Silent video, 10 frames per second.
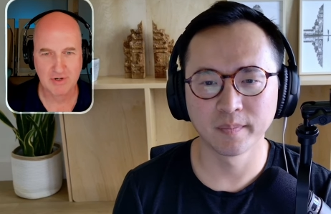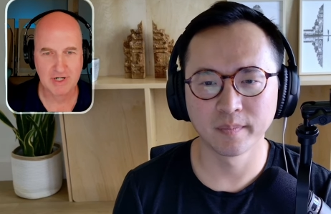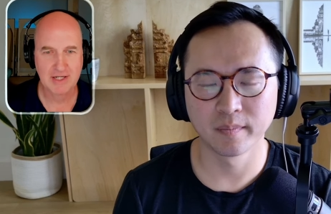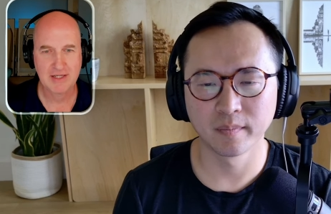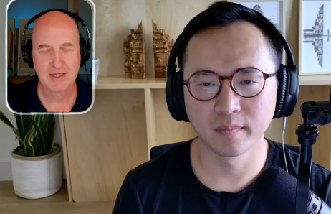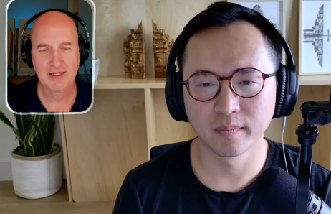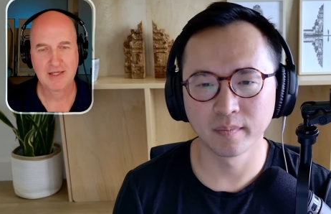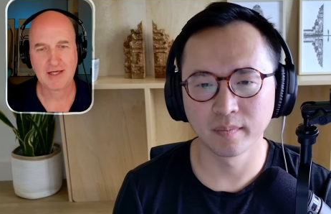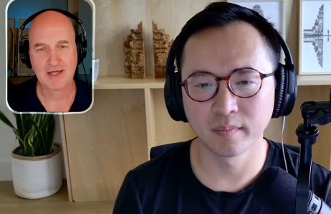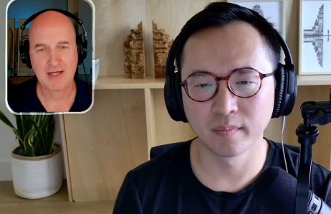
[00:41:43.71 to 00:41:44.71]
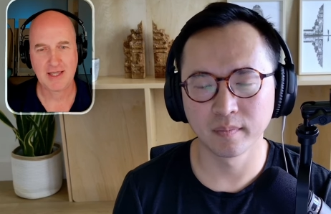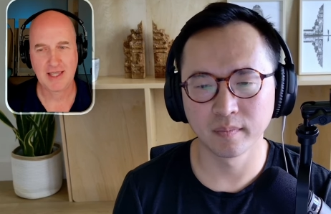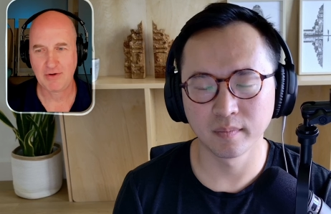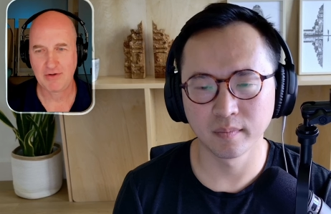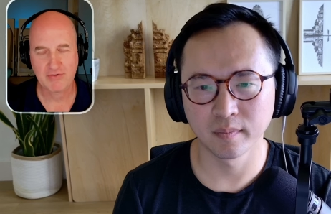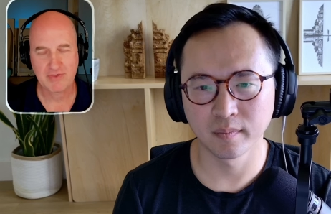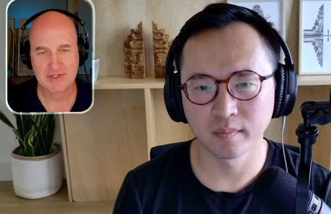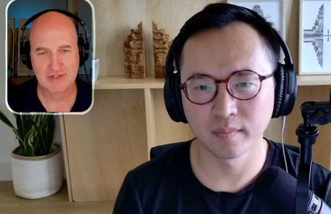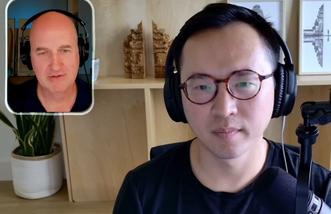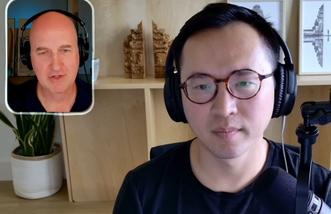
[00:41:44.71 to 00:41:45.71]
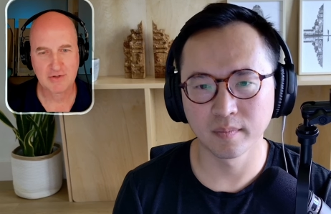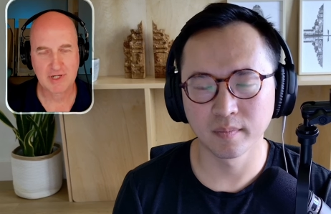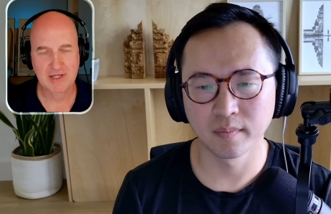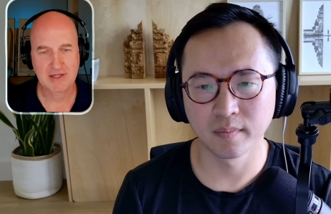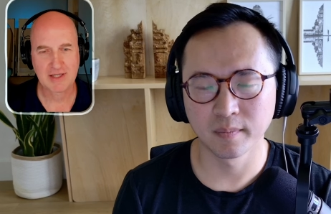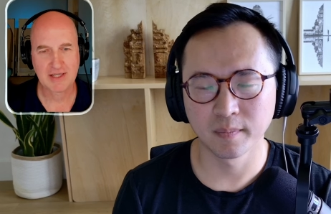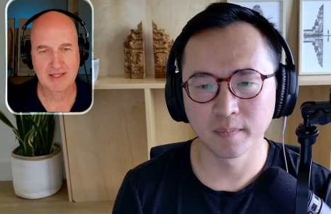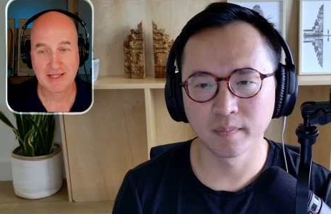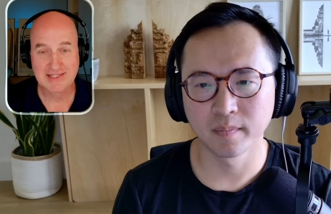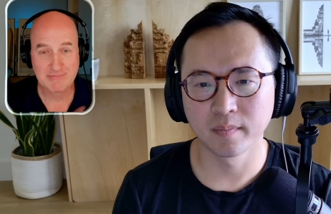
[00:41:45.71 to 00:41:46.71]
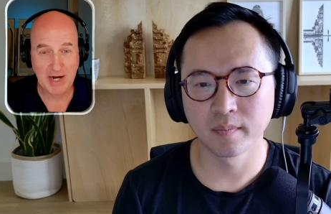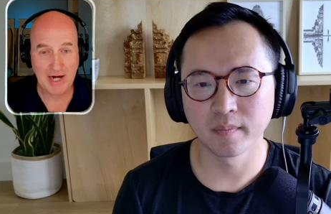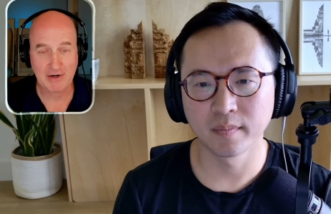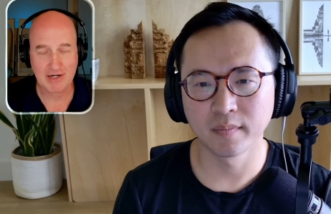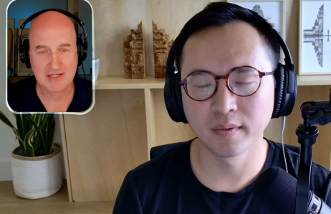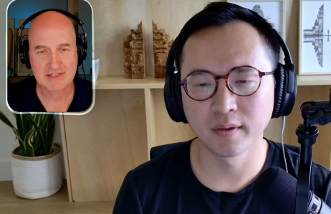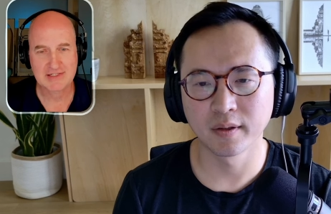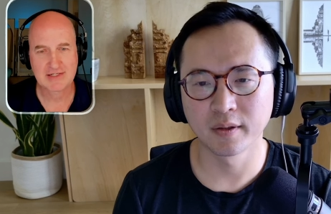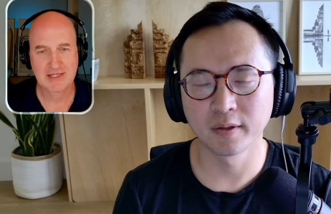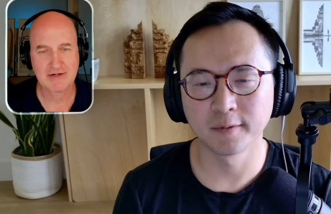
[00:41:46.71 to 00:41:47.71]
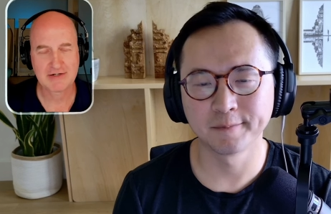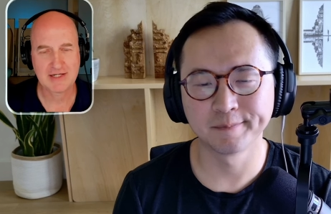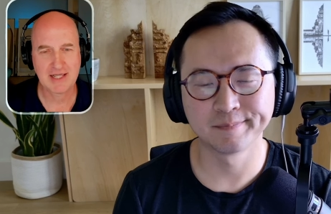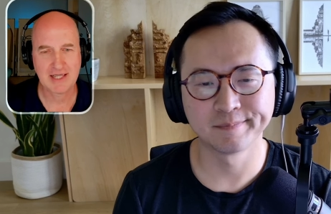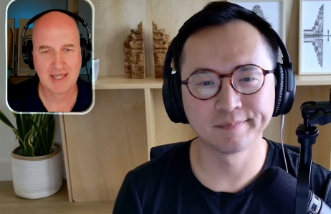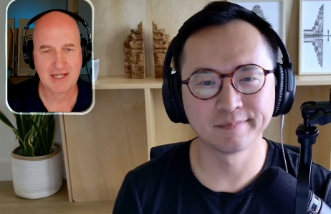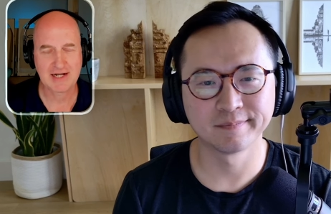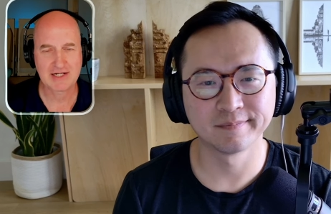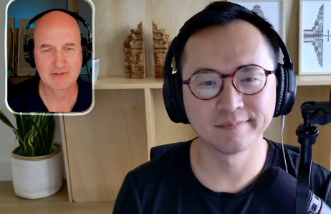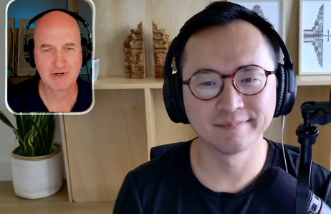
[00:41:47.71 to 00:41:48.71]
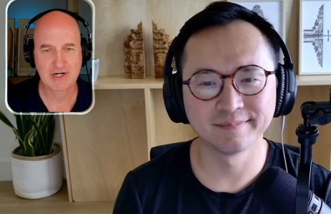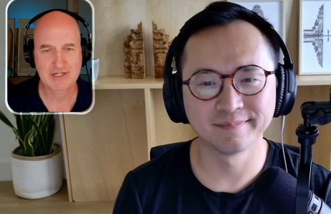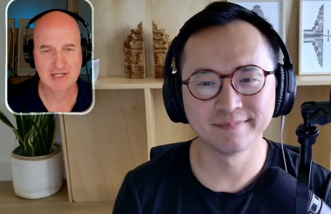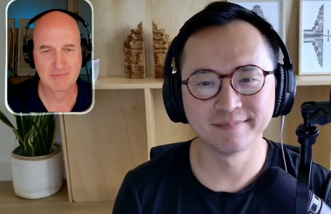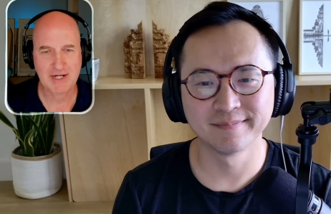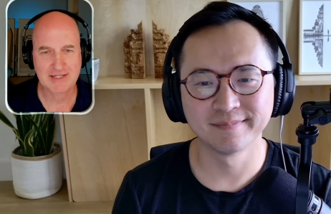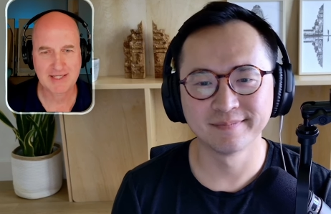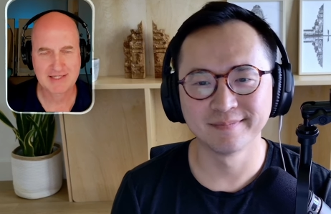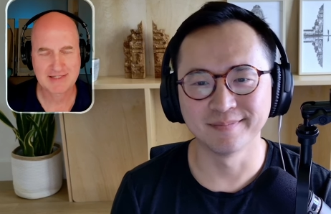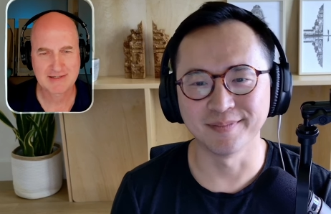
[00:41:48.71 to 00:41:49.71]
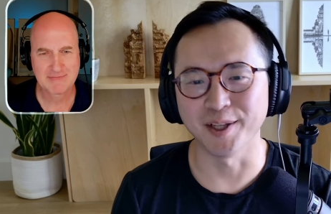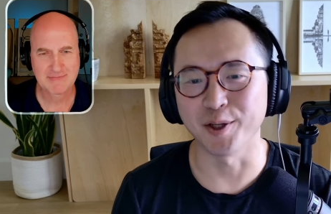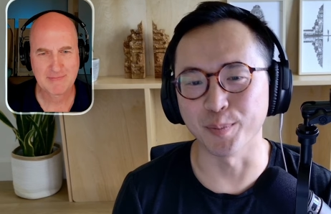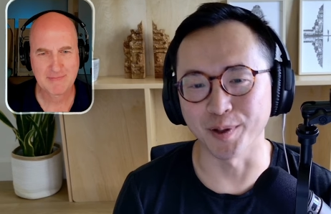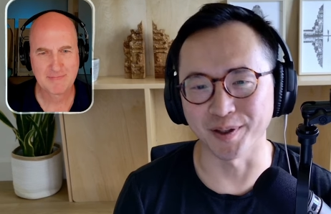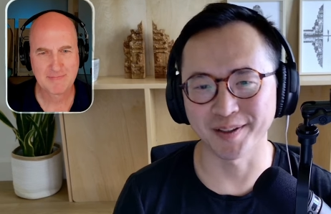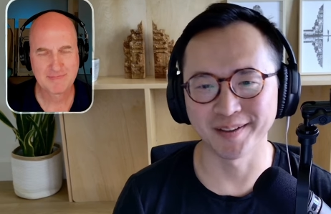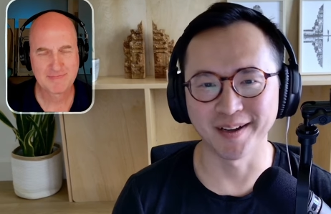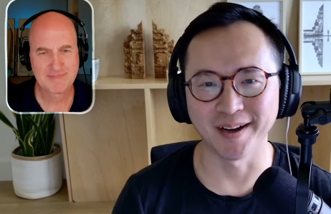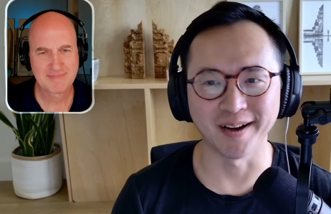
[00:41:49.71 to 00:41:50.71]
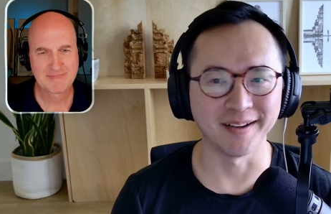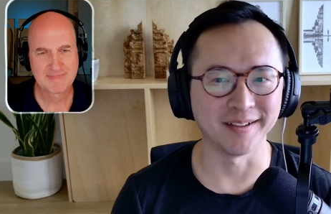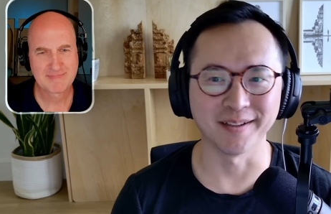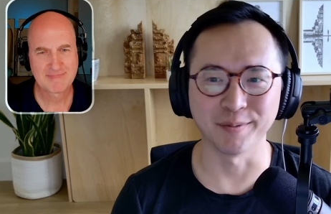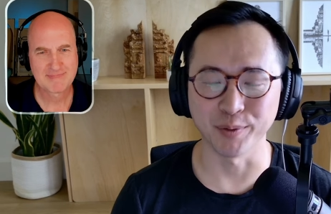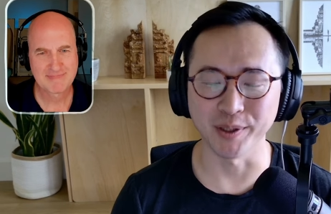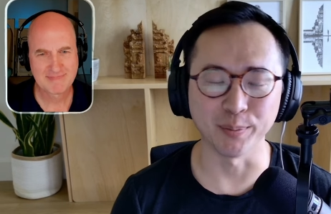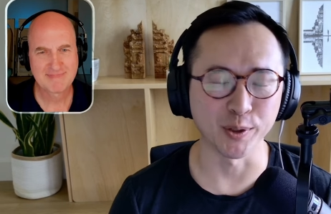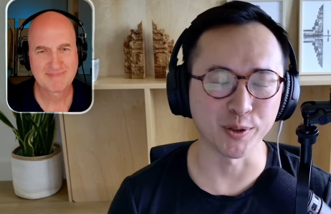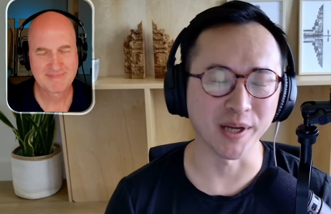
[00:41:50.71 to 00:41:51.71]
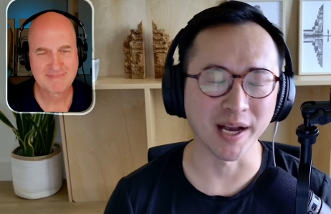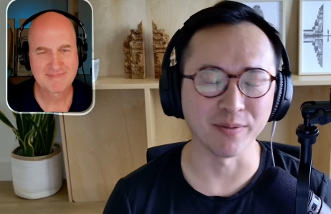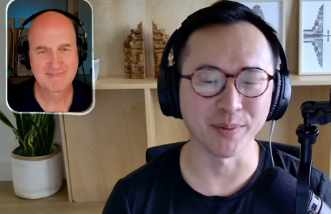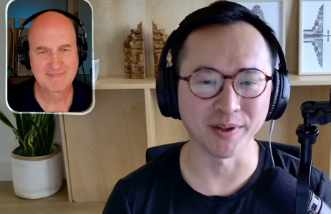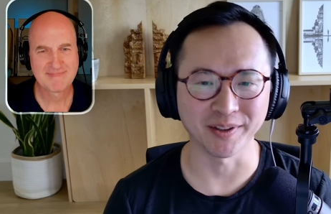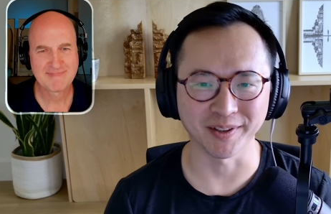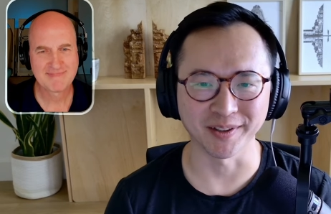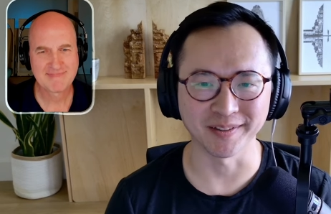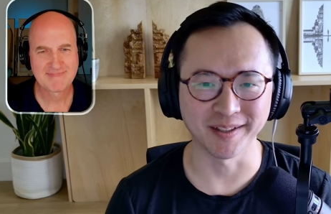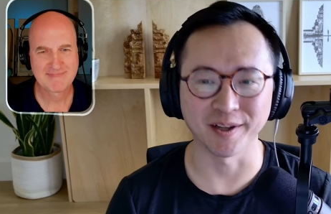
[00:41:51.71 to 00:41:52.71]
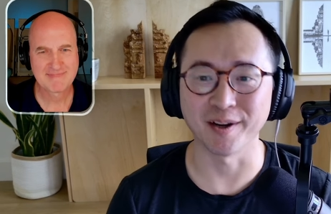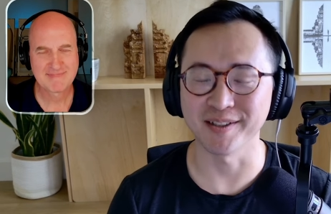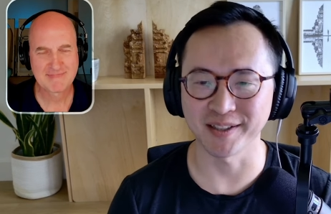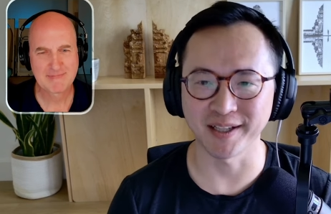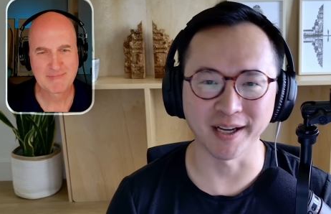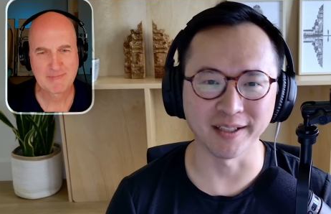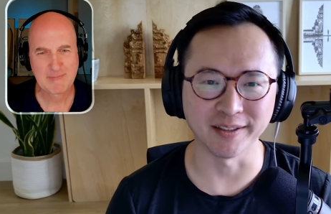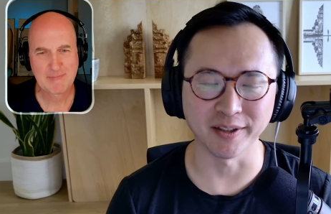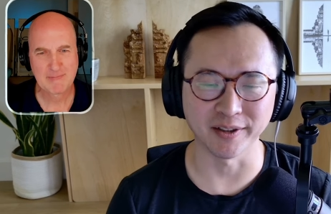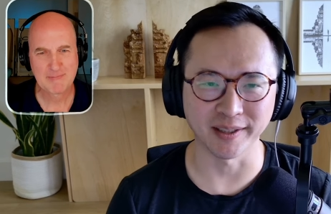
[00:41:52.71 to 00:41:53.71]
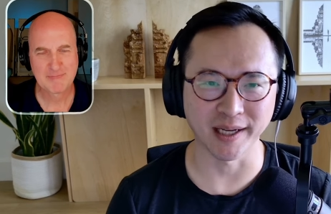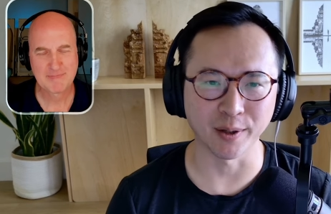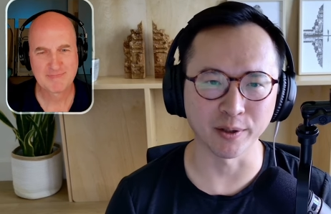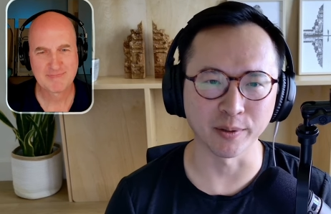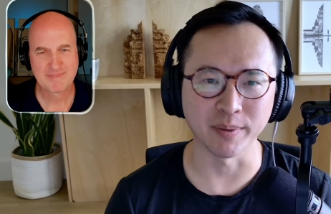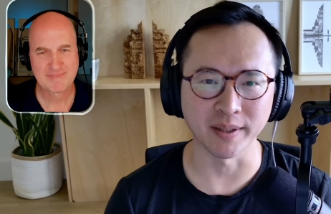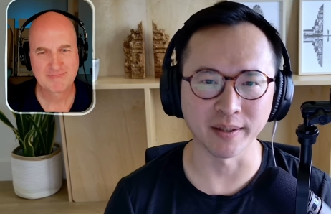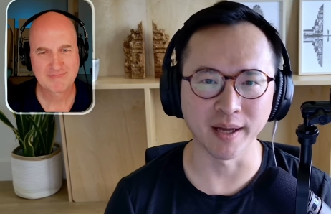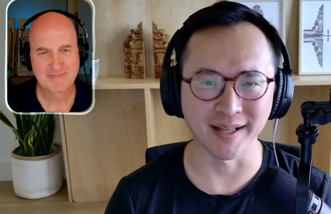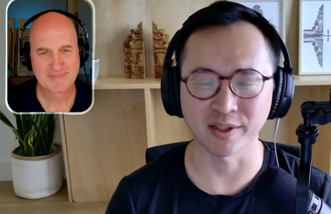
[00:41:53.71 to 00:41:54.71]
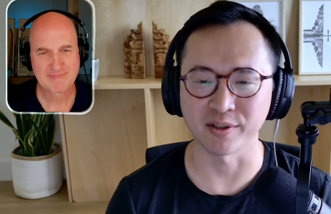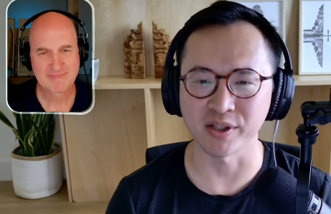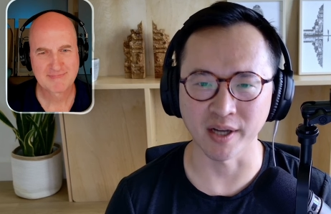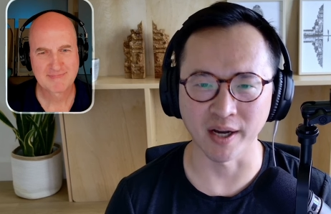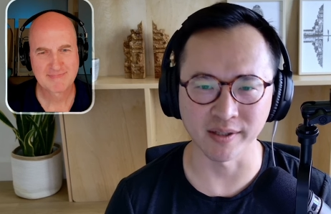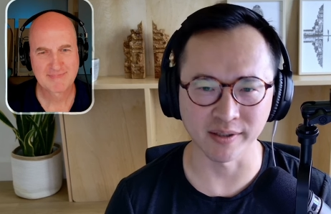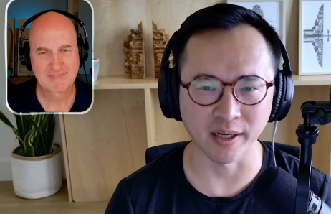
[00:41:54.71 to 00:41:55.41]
Speaker 1: and all the things that you're doing, uh, inspiring us here today at Entrearchitect Podcast.
Speaker 2: Thank you, Mark. I really appreciate you having me on here. And honestly, I didn't think I could be as concise as I